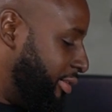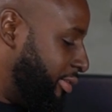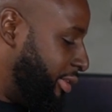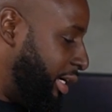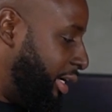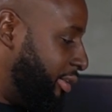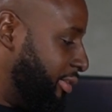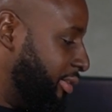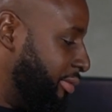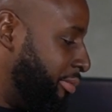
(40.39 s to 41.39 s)
Okay,
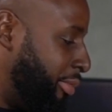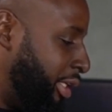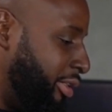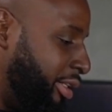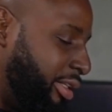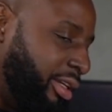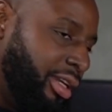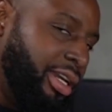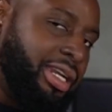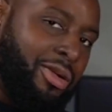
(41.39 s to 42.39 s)
be good.
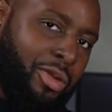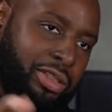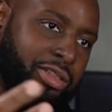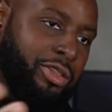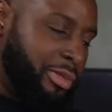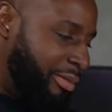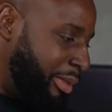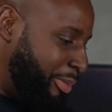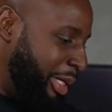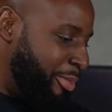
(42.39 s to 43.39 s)
I got work to do. My,
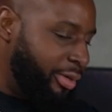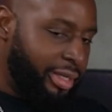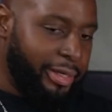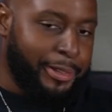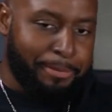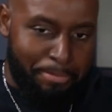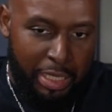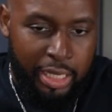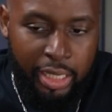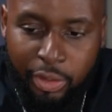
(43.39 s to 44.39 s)
my people are here.
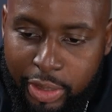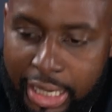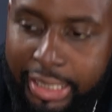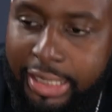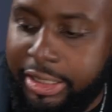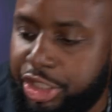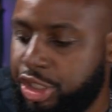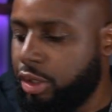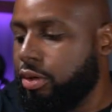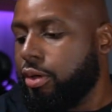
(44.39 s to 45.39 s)
We got to get this
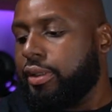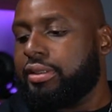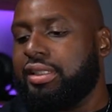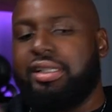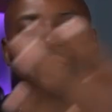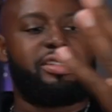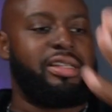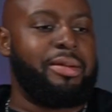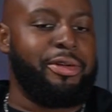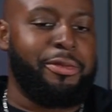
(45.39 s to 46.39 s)
show going. slobber
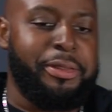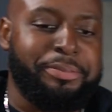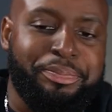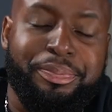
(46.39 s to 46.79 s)
slobbered on me.